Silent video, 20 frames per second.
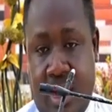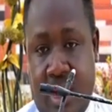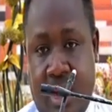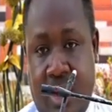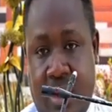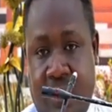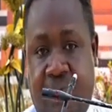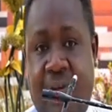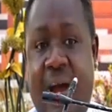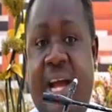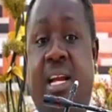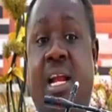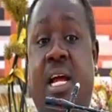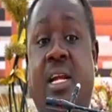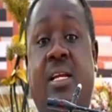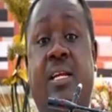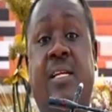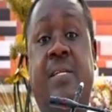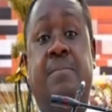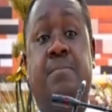
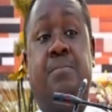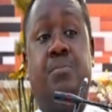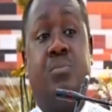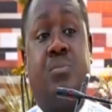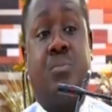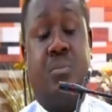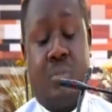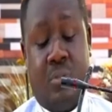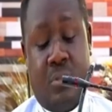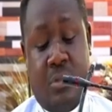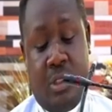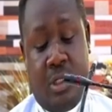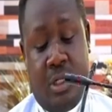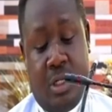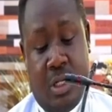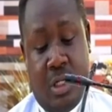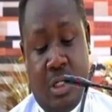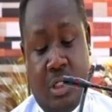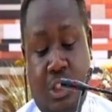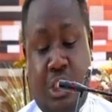Finally,
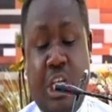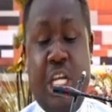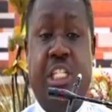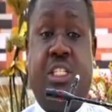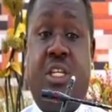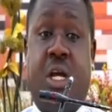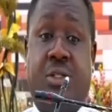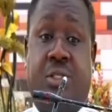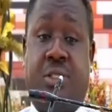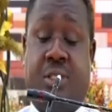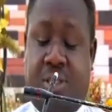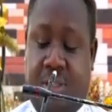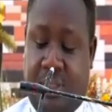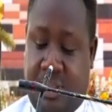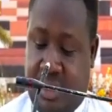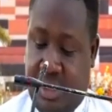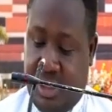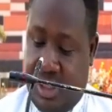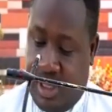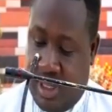Jesus,
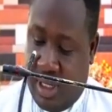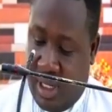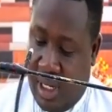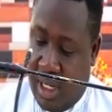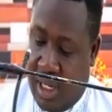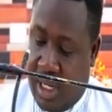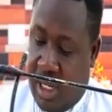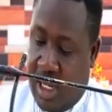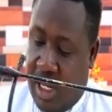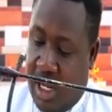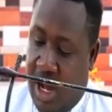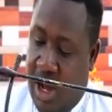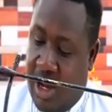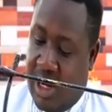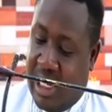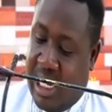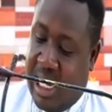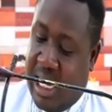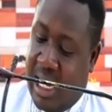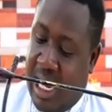on
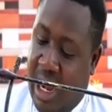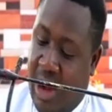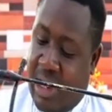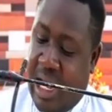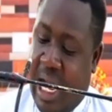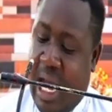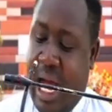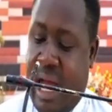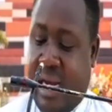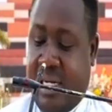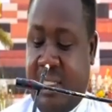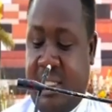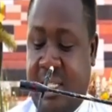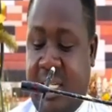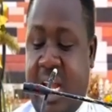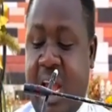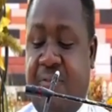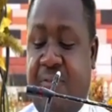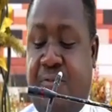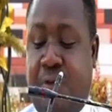the other hand,
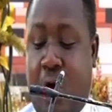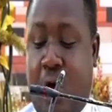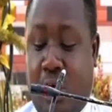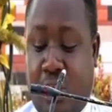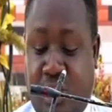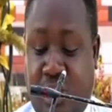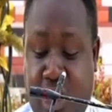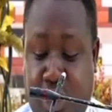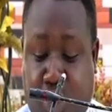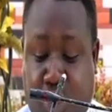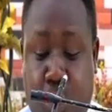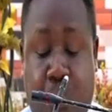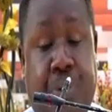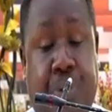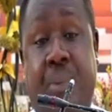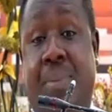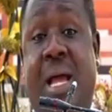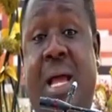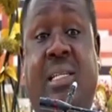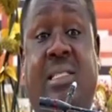gave us the
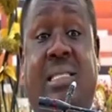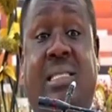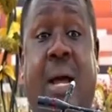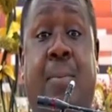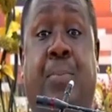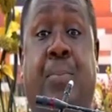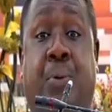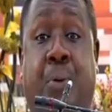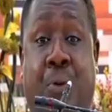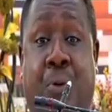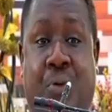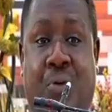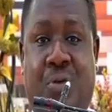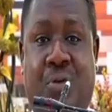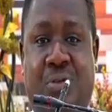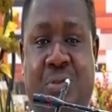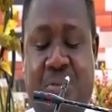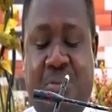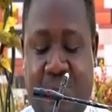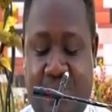supreme example
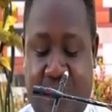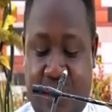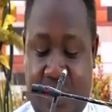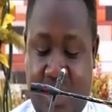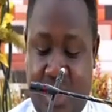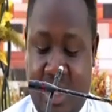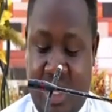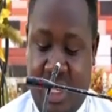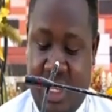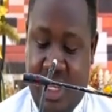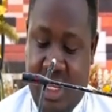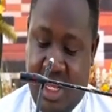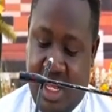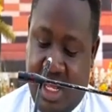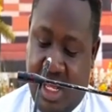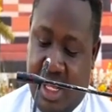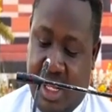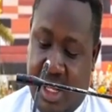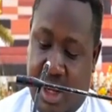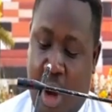
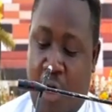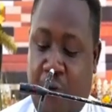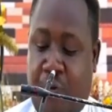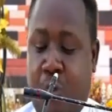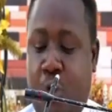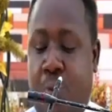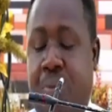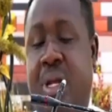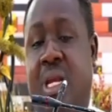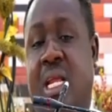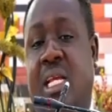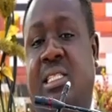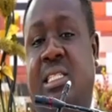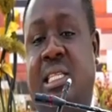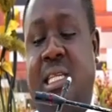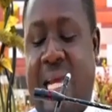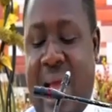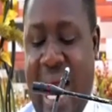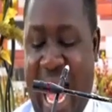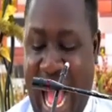of
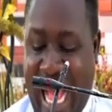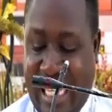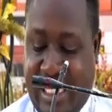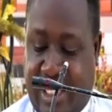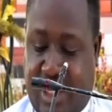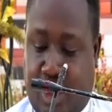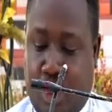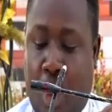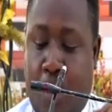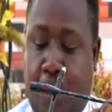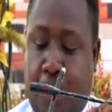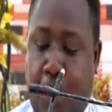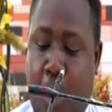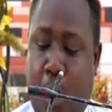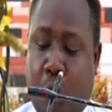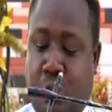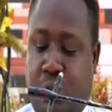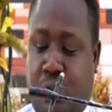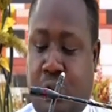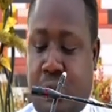humility as
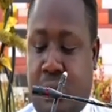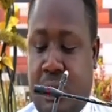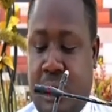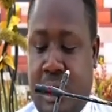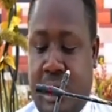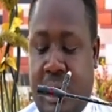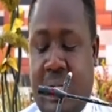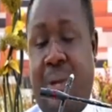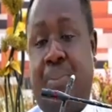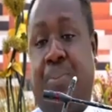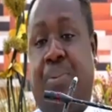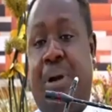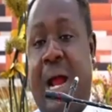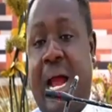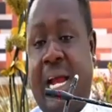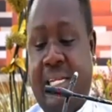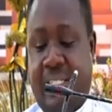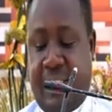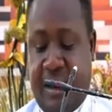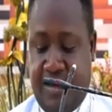opposed to
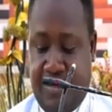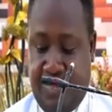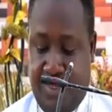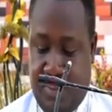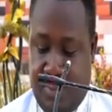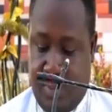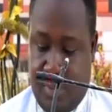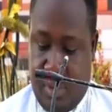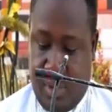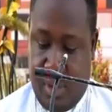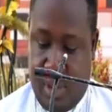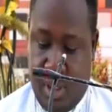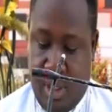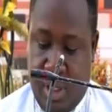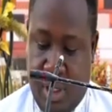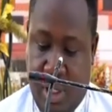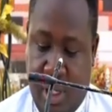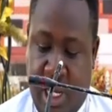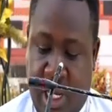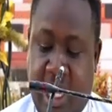pride.
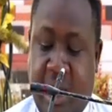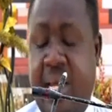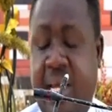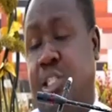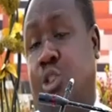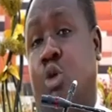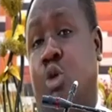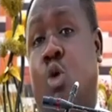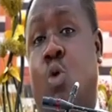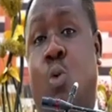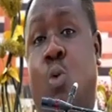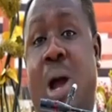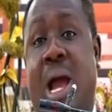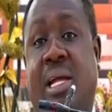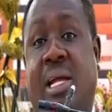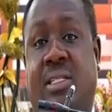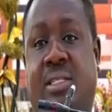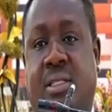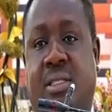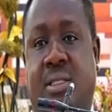In his own
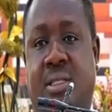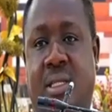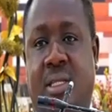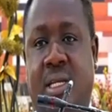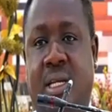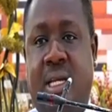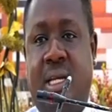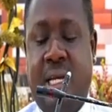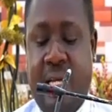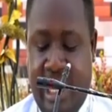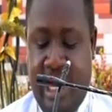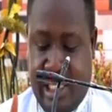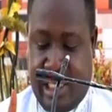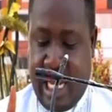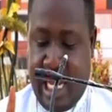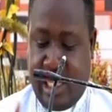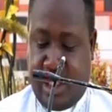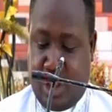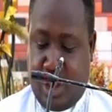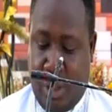words, he
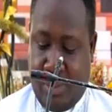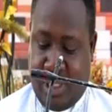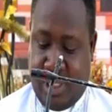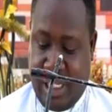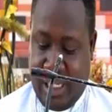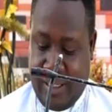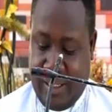said something.